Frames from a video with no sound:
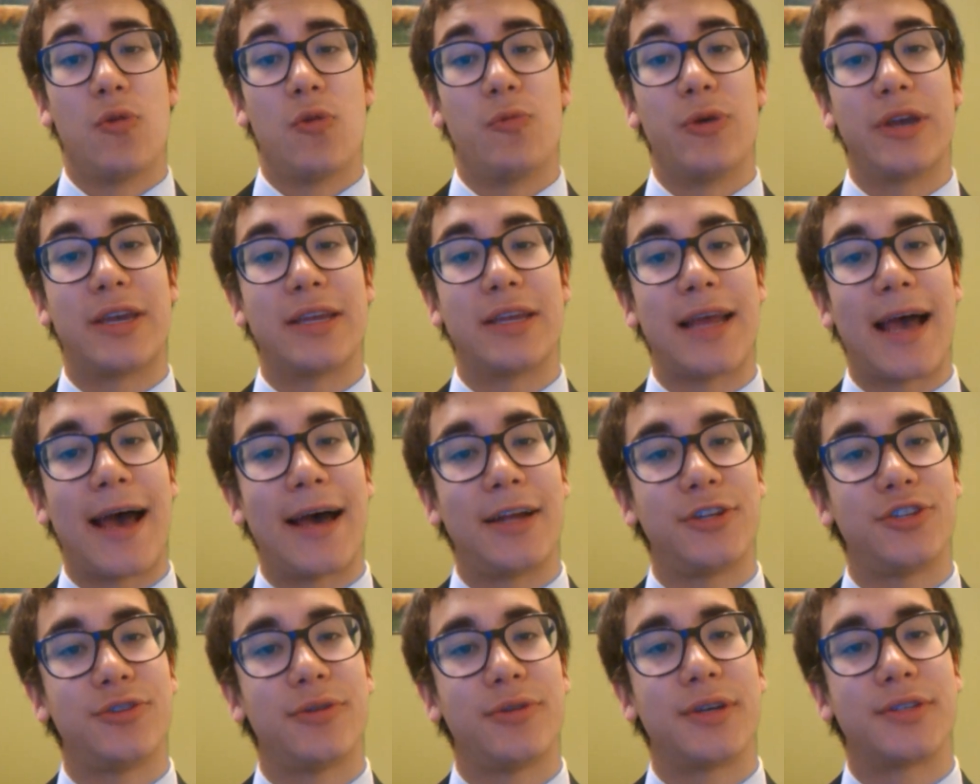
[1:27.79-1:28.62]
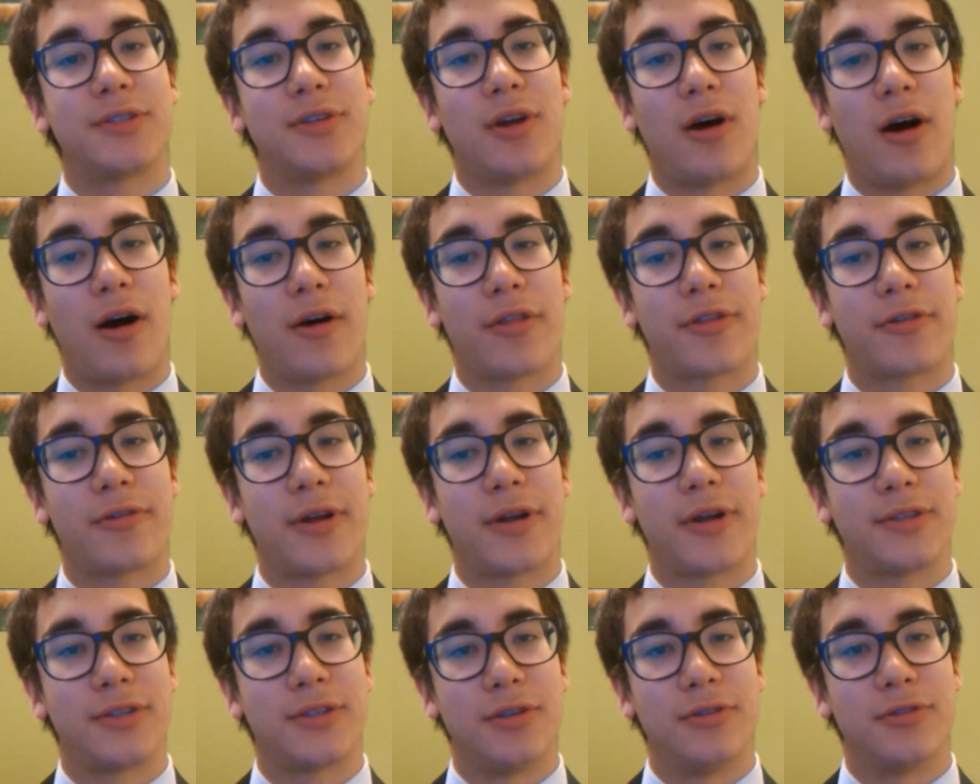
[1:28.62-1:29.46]
We can add you as an
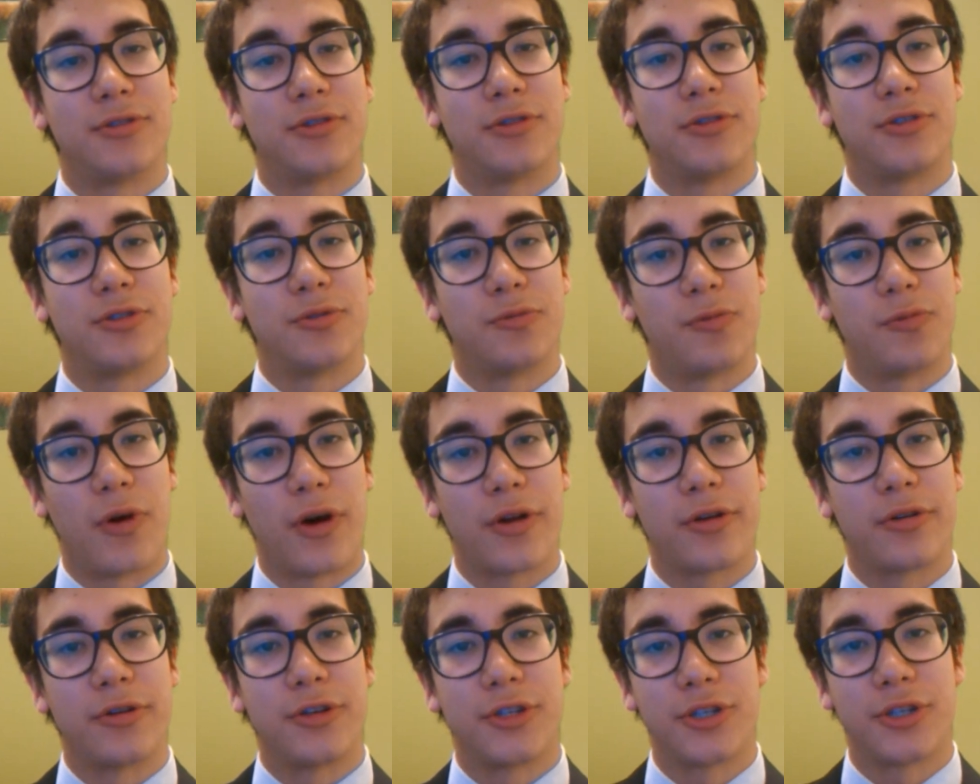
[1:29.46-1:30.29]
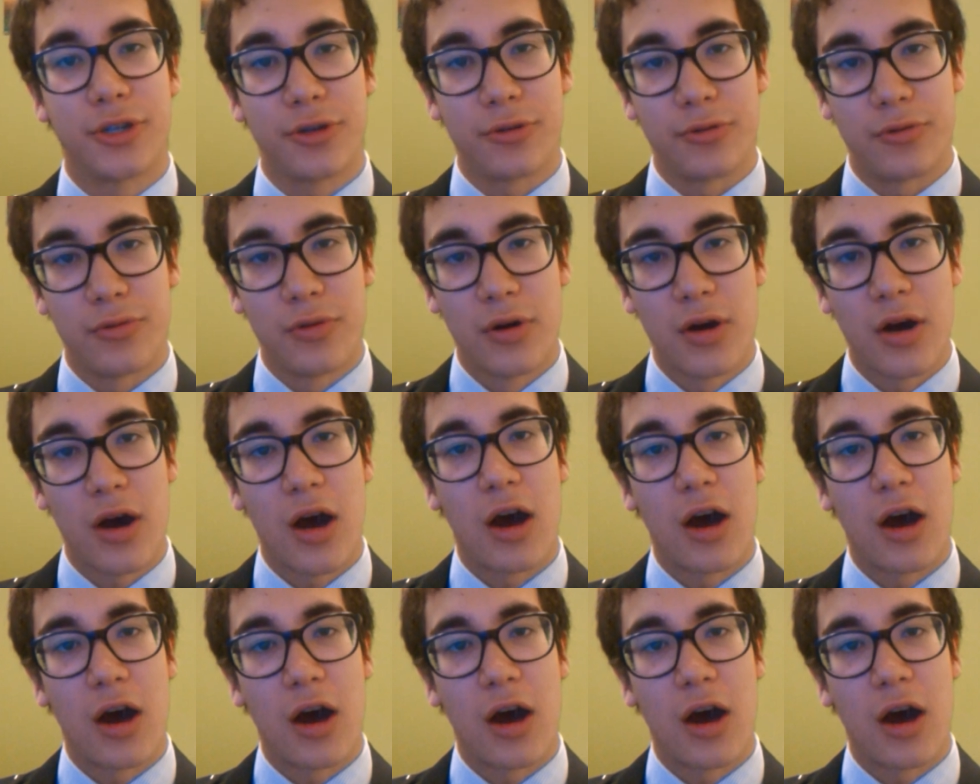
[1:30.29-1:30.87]
authorized user to 1 or 2